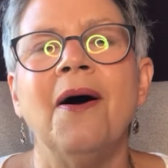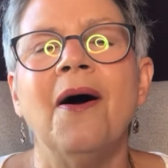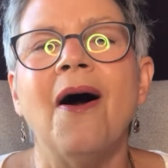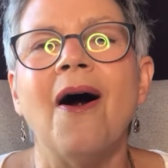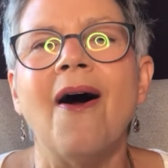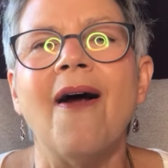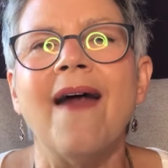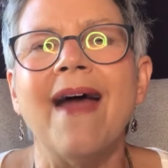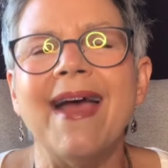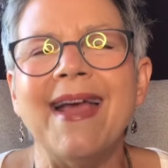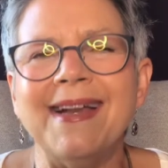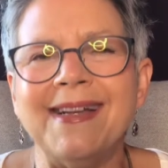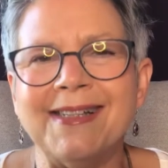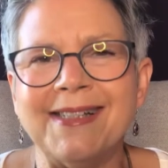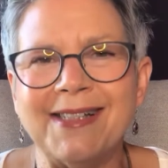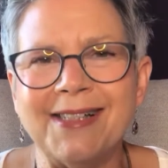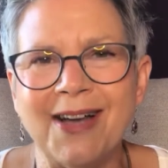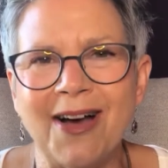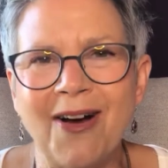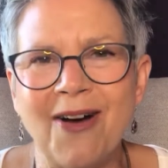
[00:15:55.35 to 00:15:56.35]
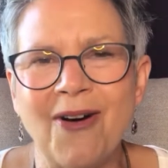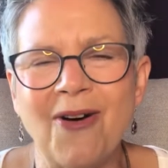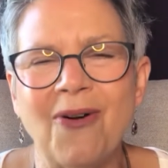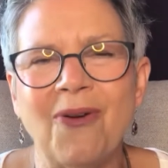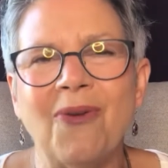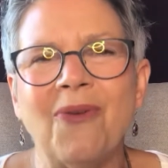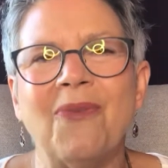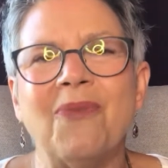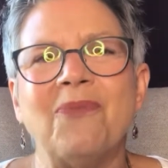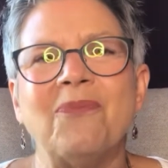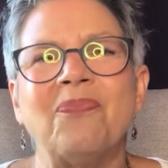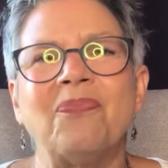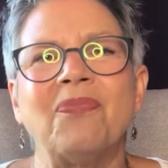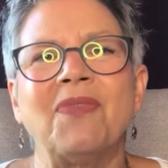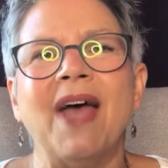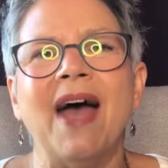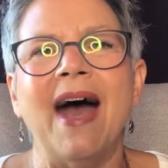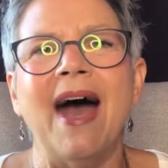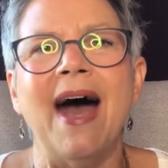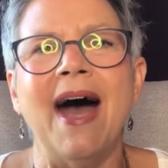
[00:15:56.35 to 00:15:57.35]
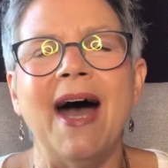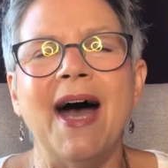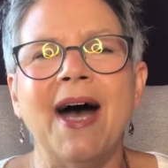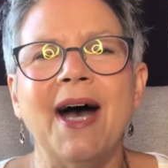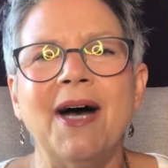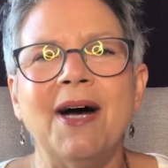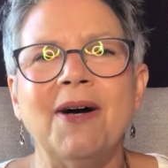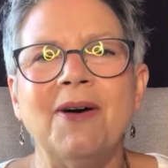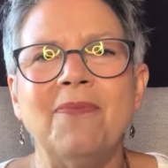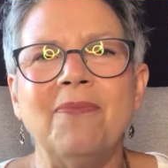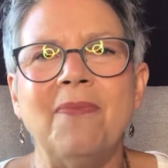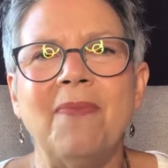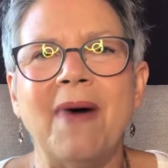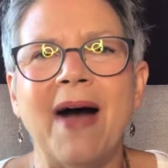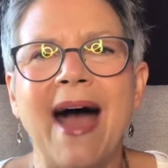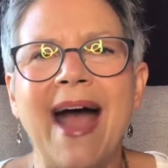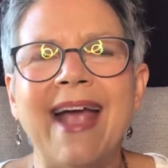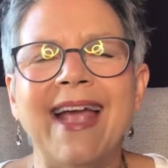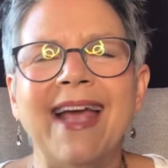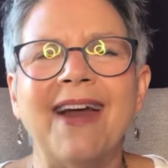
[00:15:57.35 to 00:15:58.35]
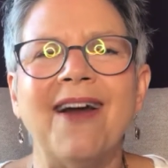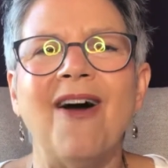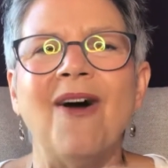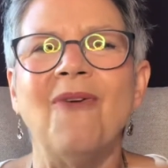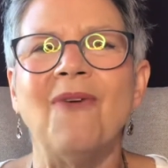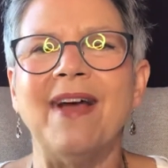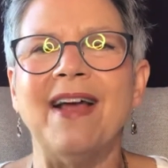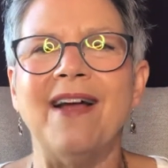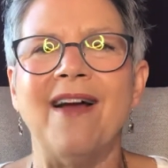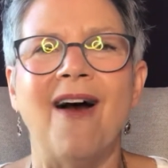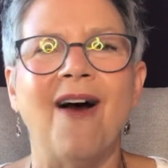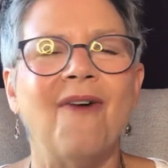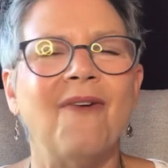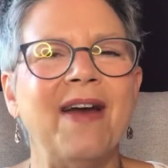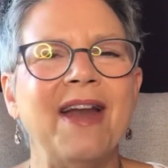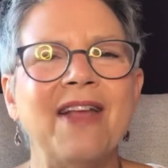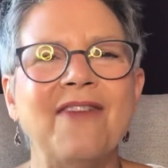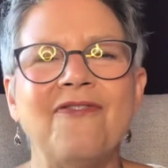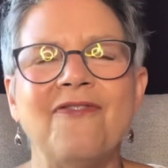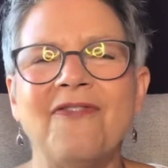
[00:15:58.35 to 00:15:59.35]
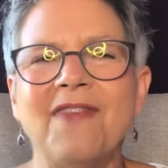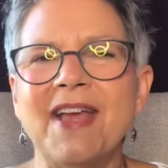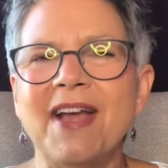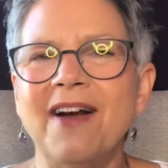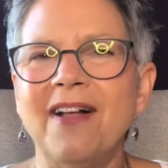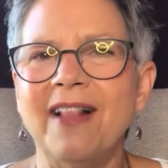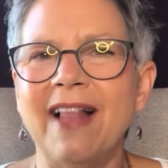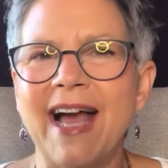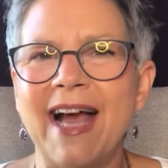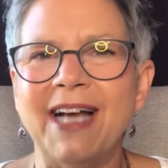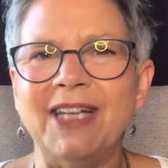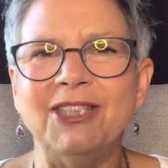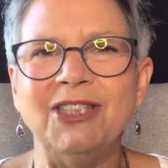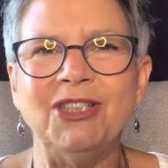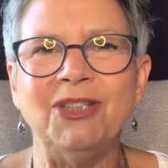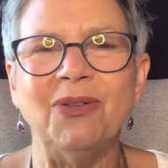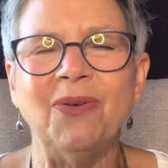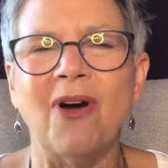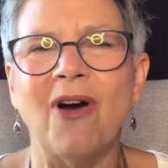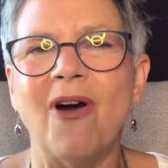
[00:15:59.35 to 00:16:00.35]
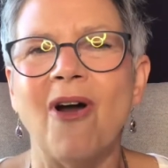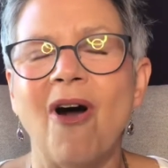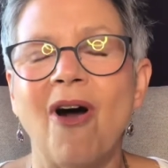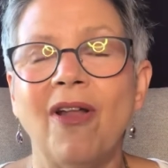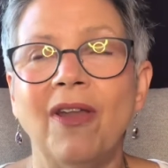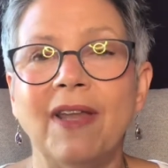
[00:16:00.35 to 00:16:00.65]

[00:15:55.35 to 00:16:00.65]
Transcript: All right, so um, I can always already feel as you are all